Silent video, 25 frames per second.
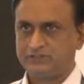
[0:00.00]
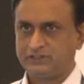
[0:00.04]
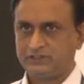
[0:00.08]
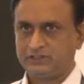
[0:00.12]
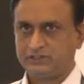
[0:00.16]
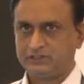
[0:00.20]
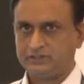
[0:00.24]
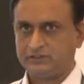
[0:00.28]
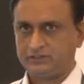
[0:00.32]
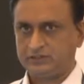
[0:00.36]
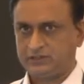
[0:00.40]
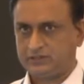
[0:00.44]

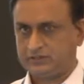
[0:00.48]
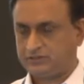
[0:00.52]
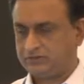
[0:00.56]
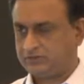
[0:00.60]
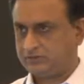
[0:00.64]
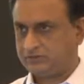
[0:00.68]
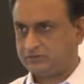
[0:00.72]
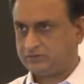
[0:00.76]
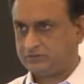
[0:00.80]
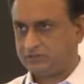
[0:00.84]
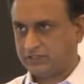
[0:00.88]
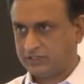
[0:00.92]
and then
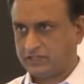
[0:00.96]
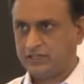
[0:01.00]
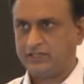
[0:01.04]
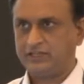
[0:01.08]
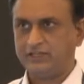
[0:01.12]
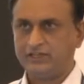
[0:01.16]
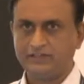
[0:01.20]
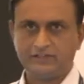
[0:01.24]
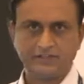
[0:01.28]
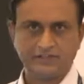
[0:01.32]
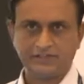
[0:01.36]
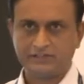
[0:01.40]
tunnel
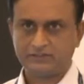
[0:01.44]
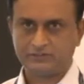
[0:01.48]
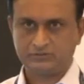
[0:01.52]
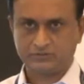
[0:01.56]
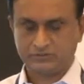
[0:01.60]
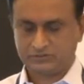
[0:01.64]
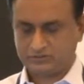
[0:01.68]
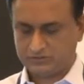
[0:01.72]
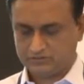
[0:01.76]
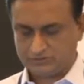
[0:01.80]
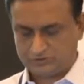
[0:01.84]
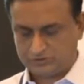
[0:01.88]
area,
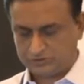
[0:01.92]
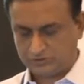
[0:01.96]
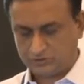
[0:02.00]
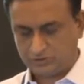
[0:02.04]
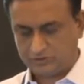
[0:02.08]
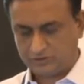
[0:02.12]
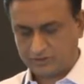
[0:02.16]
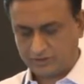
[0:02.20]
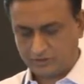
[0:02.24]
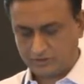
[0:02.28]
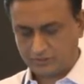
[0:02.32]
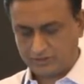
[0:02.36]
this is
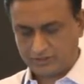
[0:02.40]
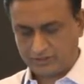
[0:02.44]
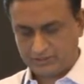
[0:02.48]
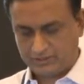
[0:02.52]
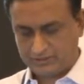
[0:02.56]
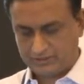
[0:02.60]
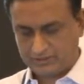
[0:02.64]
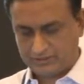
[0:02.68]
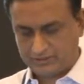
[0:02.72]
not required.